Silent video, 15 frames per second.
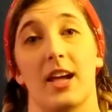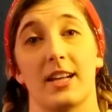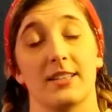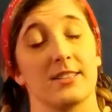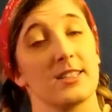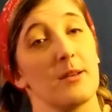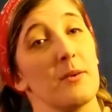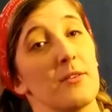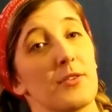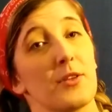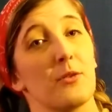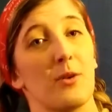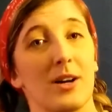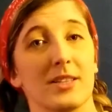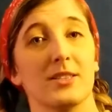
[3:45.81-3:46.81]
And some of the
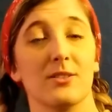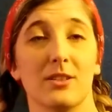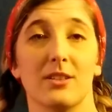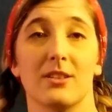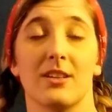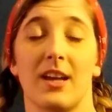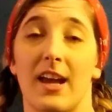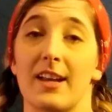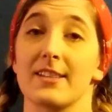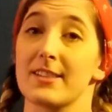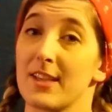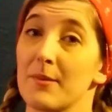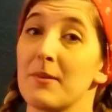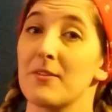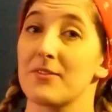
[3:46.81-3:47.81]
wants and
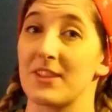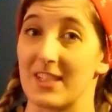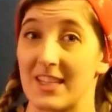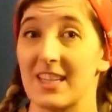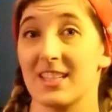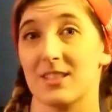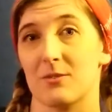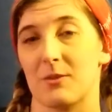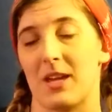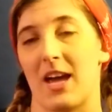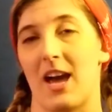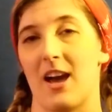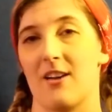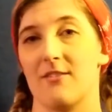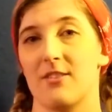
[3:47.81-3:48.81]
some of the needs we
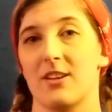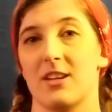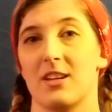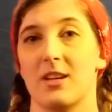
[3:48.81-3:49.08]
have